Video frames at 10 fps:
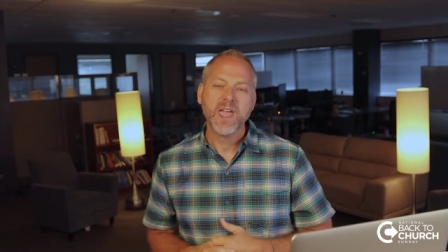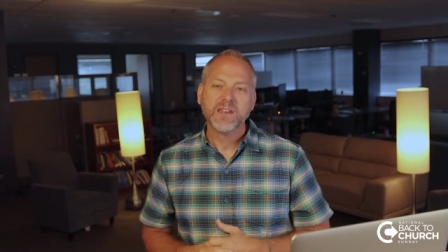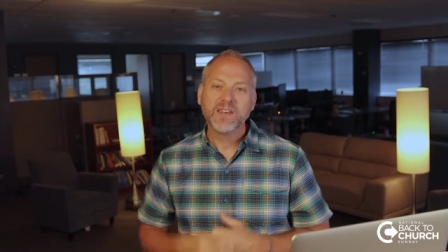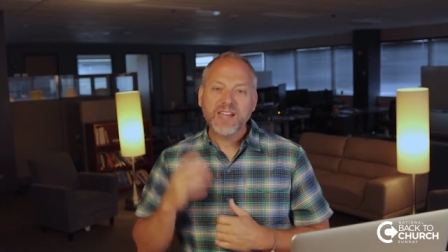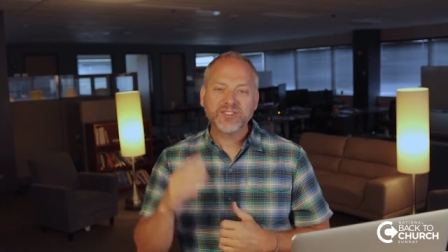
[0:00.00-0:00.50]

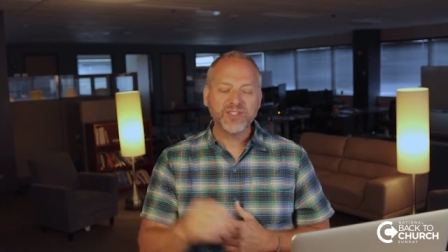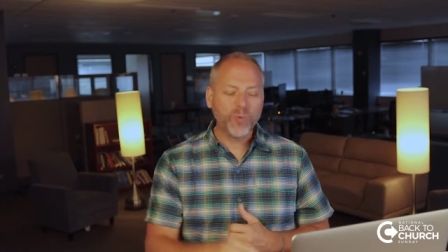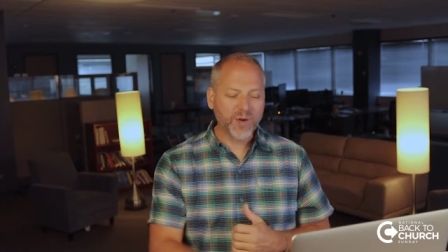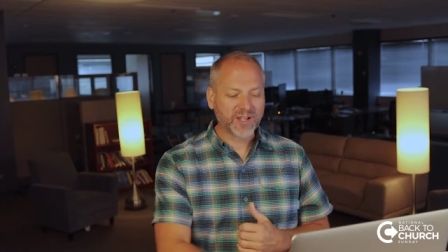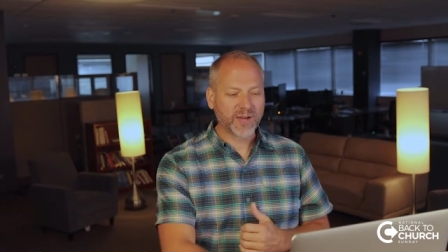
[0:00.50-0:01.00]
Next, you
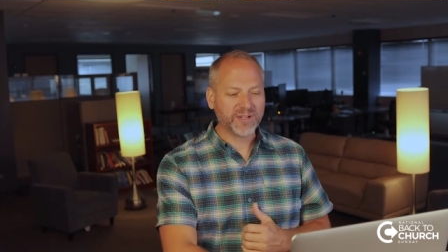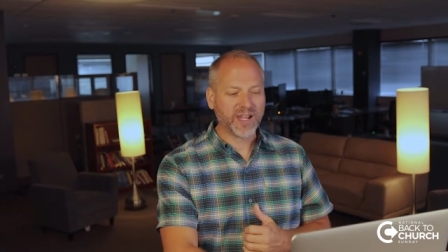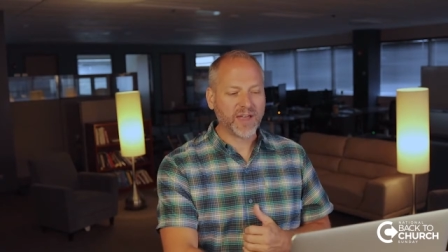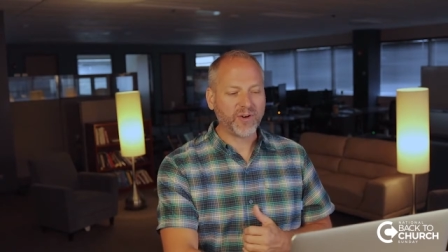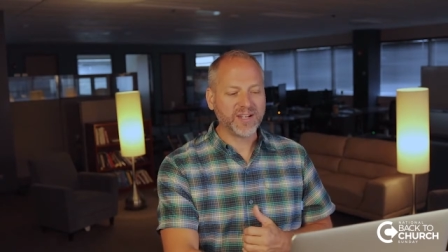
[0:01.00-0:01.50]
want to come
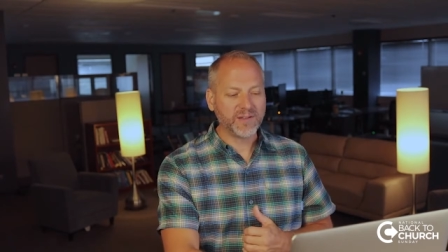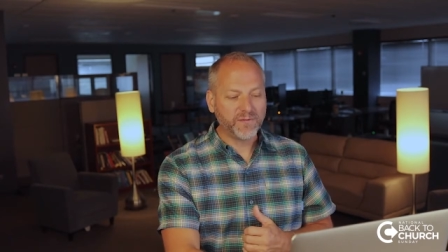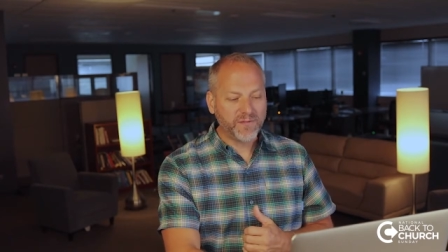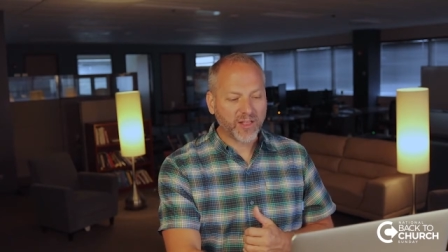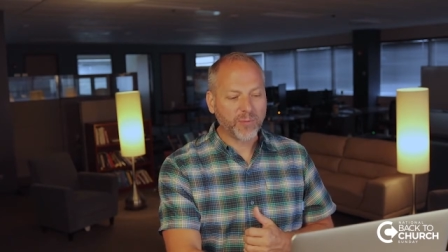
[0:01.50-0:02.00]
together and
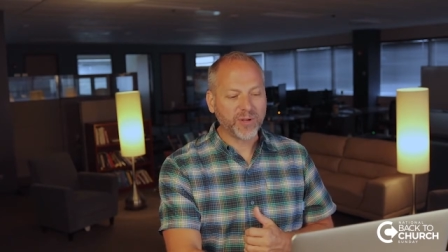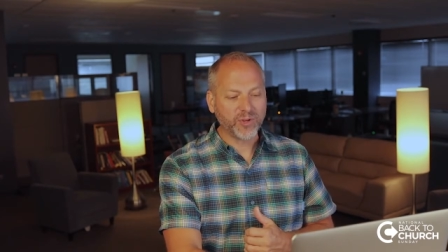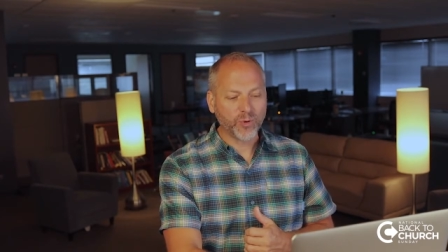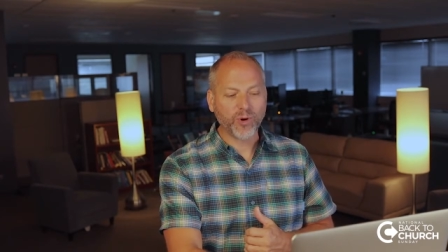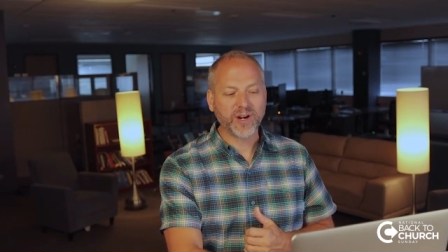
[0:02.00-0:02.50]
develop
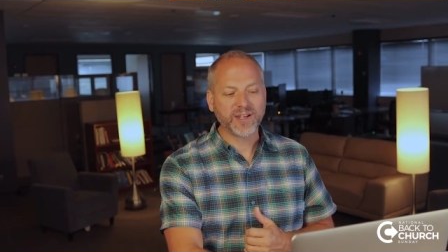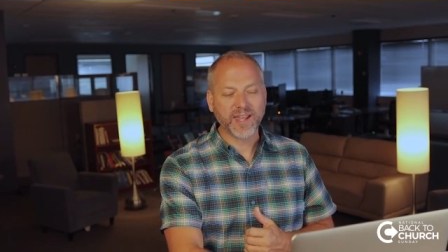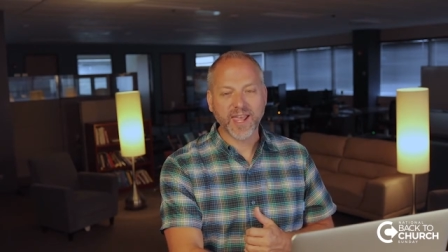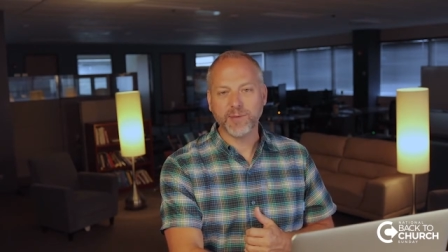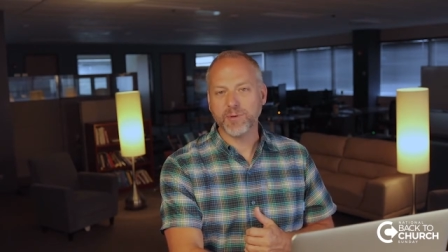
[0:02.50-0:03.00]
your
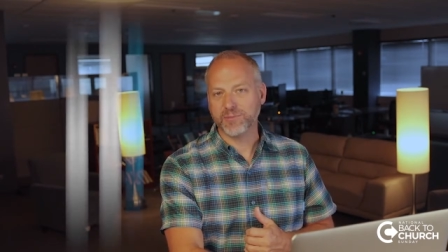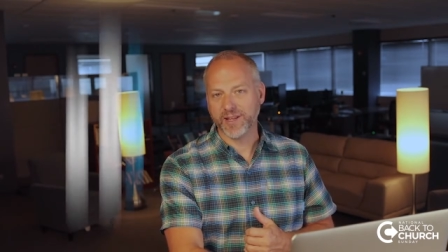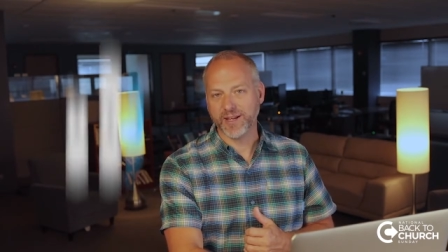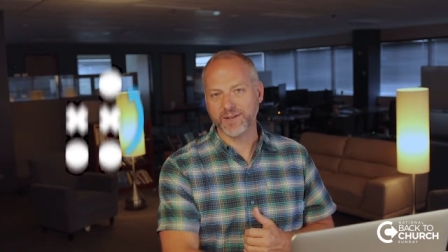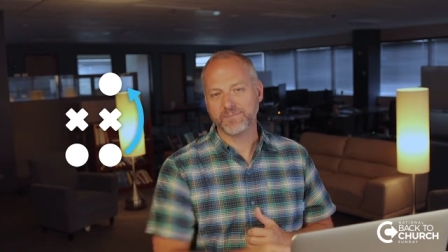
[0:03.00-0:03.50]
game
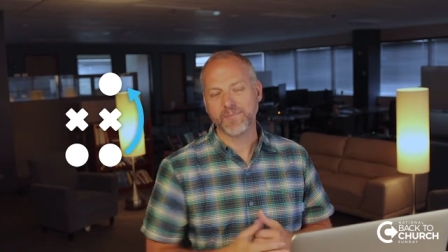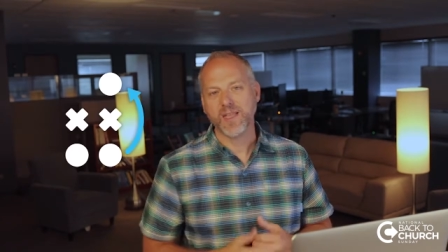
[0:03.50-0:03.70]
plan.